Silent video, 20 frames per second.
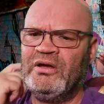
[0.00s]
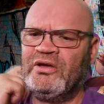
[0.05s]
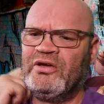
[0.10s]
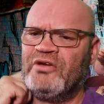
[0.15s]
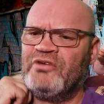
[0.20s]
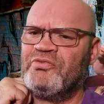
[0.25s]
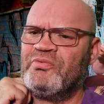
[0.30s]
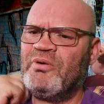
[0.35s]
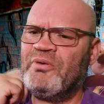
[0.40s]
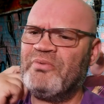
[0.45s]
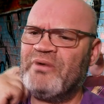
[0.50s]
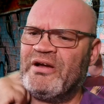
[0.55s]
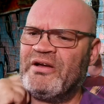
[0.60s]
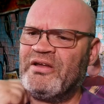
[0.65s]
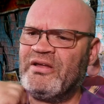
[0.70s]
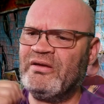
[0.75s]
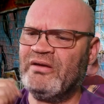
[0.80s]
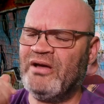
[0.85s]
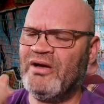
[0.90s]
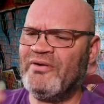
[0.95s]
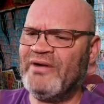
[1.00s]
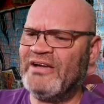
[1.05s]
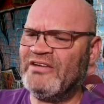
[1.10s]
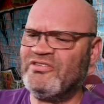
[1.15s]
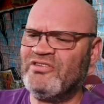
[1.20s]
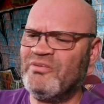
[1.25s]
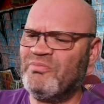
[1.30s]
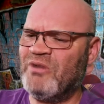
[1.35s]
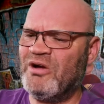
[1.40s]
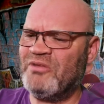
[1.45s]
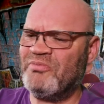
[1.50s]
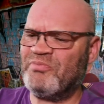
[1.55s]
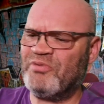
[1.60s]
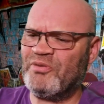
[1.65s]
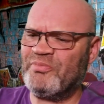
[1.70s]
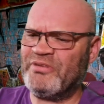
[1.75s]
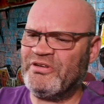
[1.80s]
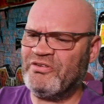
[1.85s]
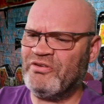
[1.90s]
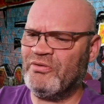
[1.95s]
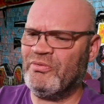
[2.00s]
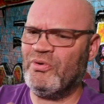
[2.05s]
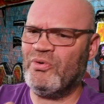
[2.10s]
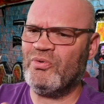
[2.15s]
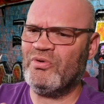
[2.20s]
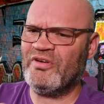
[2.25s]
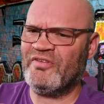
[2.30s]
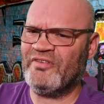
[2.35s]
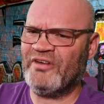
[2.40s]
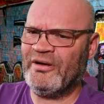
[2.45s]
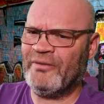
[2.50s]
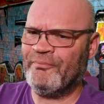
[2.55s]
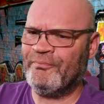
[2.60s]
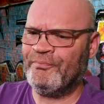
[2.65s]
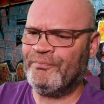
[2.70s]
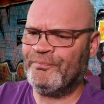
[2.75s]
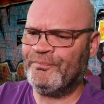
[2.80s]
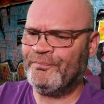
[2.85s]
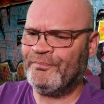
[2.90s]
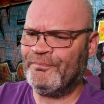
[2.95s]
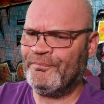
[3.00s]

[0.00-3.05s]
because what we're only, oh actually won't probably do all of them.